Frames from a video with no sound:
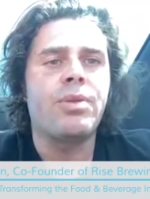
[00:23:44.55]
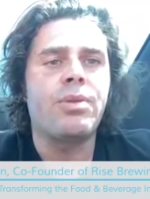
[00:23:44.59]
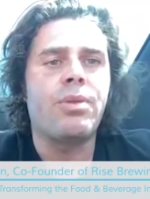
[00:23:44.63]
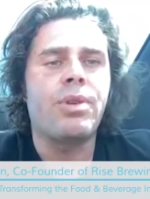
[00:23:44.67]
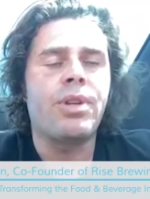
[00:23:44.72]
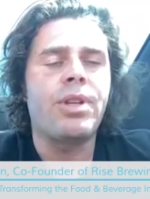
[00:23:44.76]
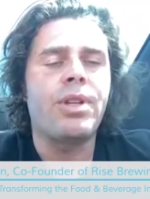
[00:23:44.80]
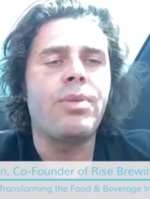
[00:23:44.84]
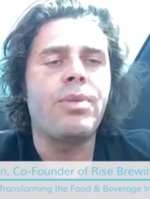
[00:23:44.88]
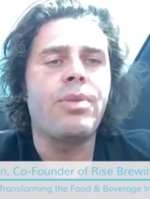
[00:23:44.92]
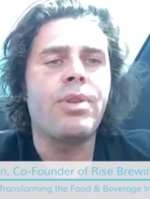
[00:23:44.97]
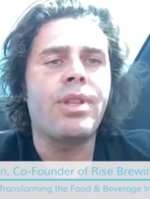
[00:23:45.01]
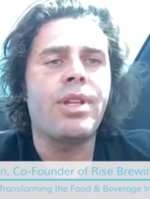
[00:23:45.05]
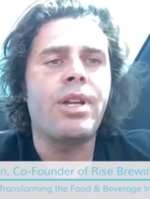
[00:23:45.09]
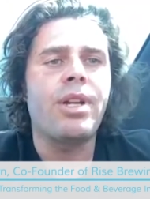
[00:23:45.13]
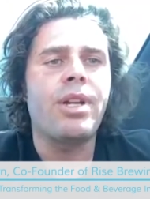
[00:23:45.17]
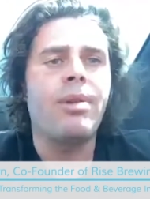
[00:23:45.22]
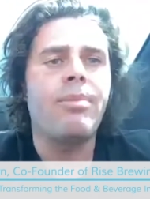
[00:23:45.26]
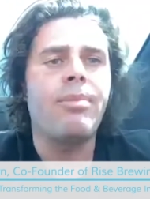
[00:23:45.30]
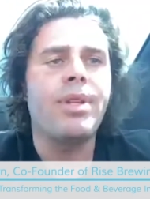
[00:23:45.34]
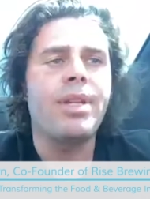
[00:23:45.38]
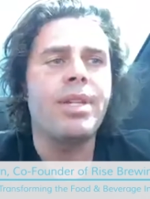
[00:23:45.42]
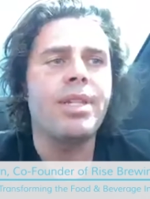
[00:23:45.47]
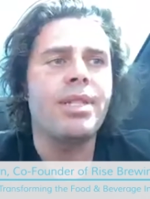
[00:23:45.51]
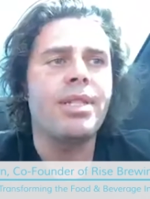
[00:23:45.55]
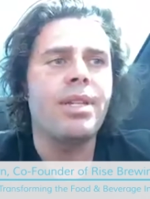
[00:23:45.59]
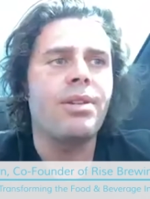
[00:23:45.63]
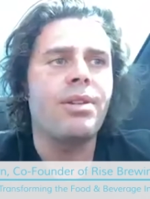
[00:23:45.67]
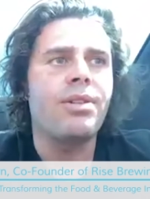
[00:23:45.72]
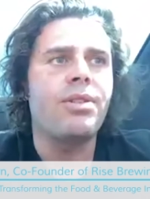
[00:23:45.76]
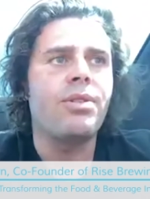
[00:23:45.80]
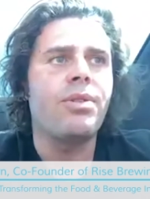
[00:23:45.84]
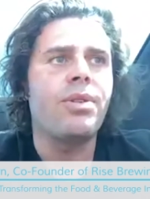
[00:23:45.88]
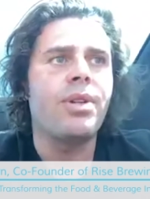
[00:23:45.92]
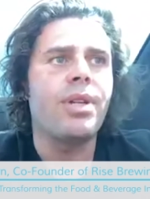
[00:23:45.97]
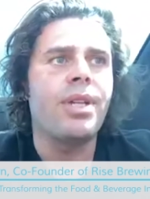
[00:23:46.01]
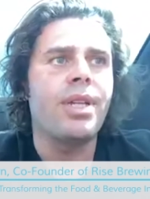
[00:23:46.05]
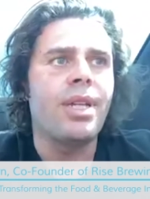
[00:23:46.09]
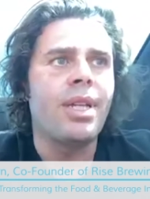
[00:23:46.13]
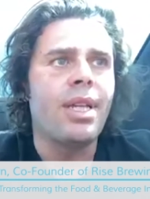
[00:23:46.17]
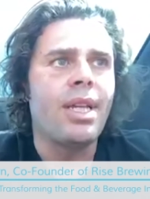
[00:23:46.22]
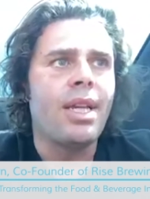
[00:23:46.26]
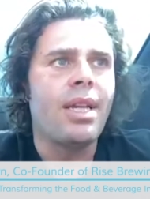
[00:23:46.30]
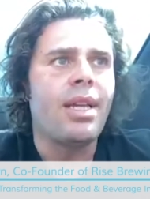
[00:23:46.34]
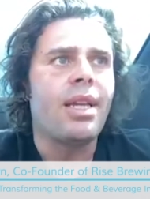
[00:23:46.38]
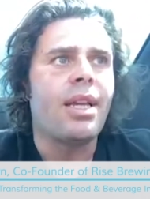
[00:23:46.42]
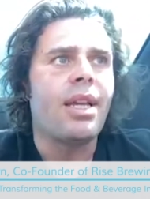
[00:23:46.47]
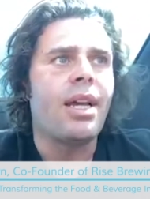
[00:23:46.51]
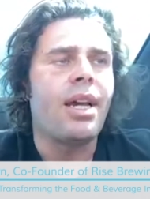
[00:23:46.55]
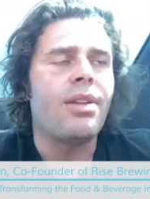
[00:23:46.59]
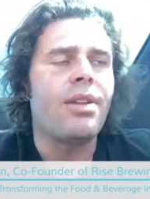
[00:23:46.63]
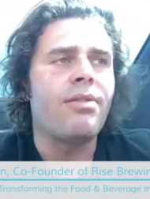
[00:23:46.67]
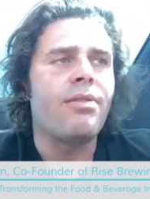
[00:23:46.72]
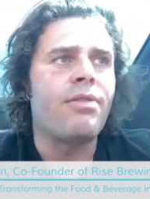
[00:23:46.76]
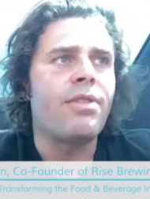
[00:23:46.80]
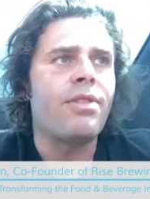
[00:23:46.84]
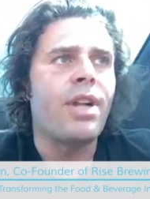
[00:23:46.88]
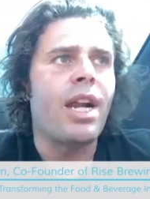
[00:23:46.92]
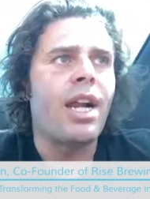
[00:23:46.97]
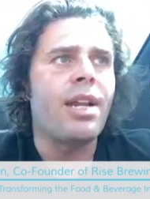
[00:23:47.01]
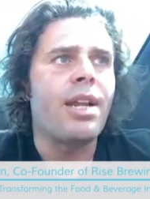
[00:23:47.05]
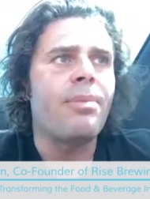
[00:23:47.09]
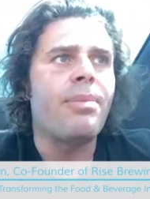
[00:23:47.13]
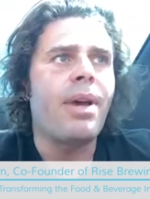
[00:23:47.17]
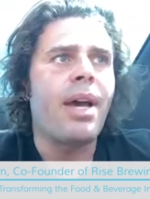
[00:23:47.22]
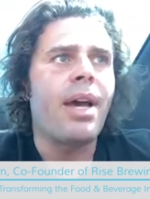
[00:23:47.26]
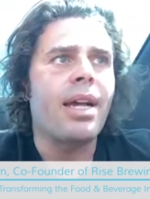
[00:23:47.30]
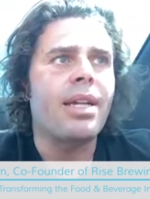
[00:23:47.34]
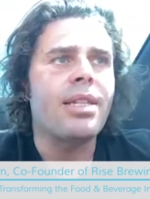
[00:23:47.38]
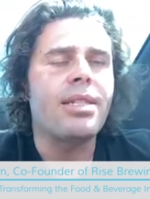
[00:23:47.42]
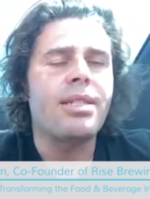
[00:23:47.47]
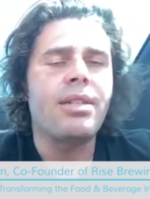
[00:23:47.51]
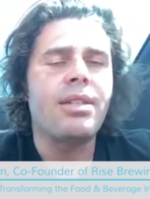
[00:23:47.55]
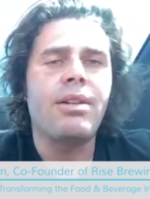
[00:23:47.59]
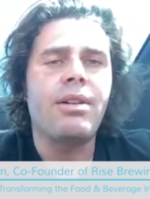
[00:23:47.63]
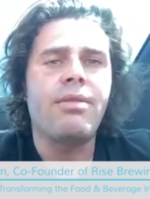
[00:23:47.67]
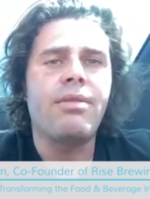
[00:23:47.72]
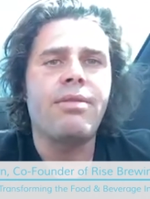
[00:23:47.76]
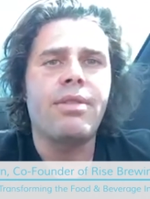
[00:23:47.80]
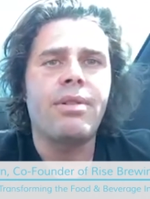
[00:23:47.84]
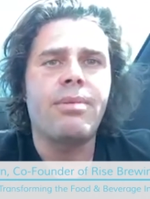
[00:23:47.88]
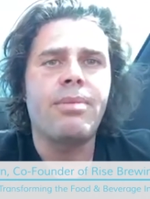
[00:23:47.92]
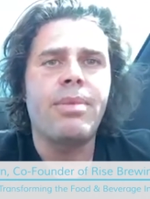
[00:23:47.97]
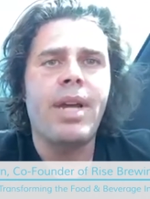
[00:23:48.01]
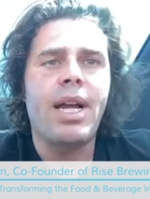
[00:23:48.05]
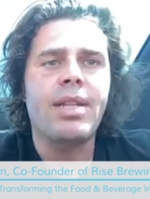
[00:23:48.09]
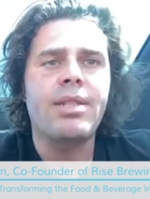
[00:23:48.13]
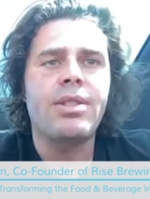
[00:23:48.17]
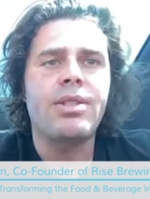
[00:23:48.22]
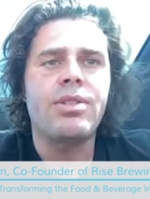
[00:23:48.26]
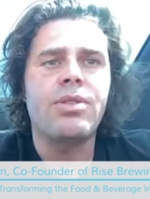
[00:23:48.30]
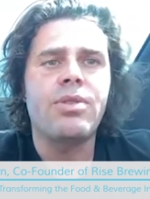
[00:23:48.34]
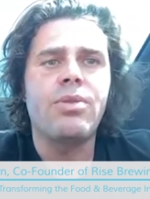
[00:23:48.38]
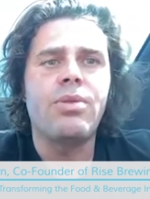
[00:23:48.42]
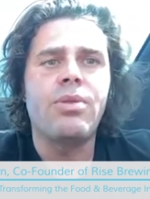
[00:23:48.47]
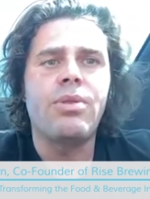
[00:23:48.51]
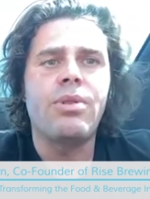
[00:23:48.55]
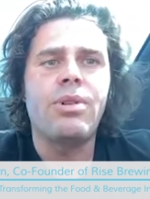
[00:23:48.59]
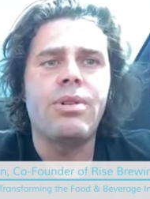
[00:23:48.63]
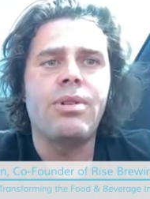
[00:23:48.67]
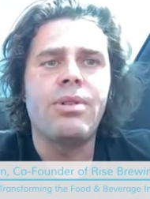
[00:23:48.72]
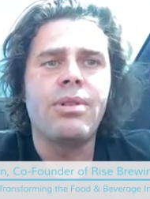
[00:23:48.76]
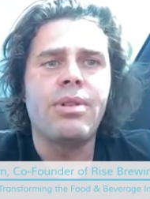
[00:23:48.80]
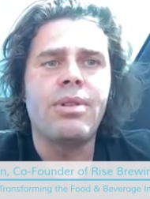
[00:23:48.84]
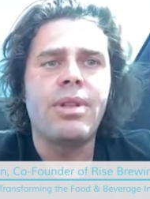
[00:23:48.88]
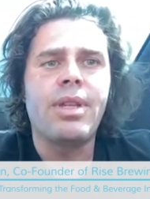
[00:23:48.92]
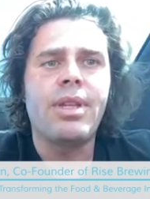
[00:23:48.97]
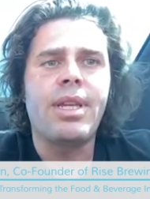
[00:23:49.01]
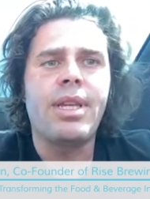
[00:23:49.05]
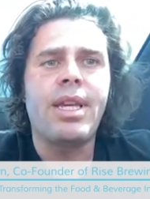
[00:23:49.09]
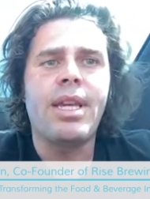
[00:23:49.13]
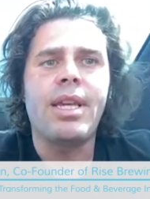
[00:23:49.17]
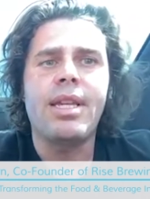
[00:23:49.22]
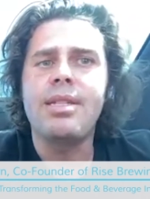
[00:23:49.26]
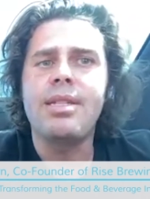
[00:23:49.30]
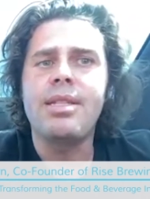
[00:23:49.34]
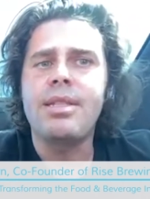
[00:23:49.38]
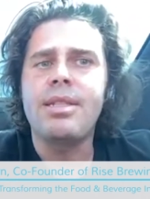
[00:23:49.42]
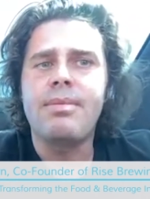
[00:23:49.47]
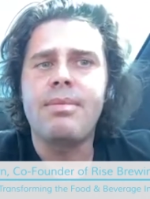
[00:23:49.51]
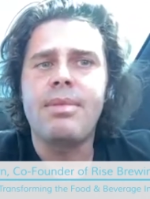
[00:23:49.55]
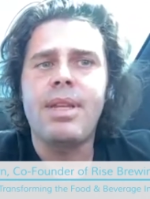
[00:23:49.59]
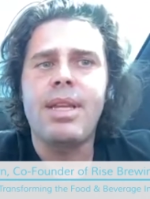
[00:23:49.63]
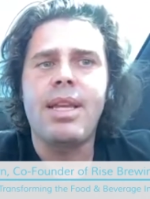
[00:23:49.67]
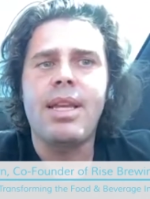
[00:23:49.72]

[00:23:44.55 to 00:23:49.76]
We're working with companies that are doing kind of variety pack stuff for back to school kids.